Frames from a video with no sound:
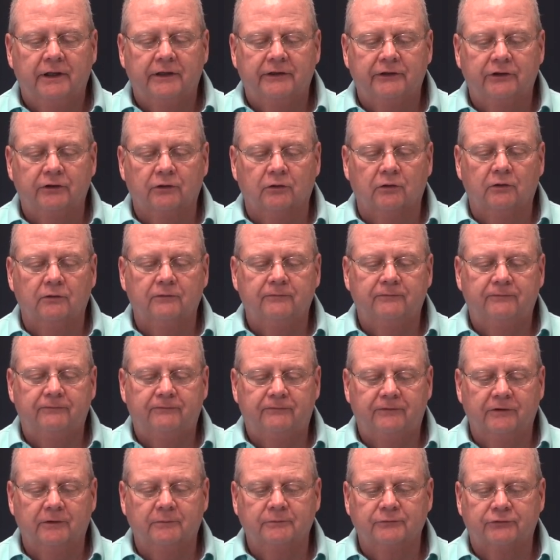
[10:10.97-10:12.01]
the old
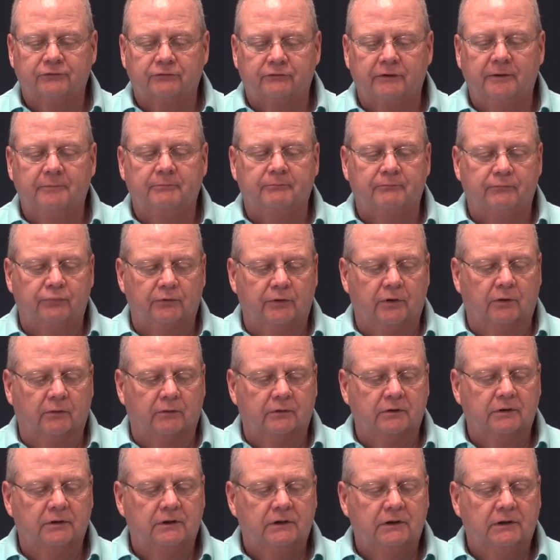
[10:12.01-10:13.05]
film strip
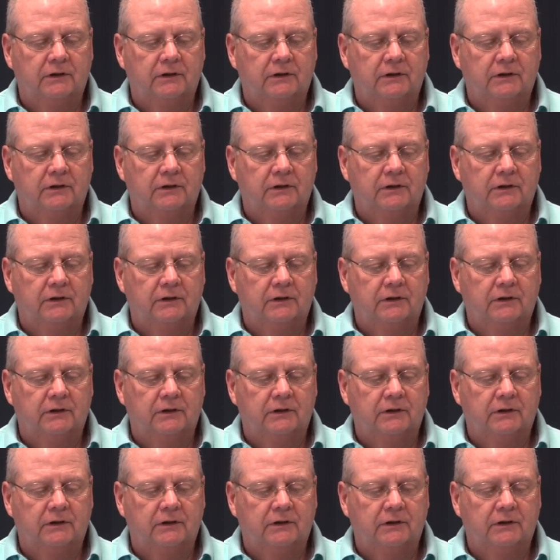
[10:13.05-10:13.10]
broke.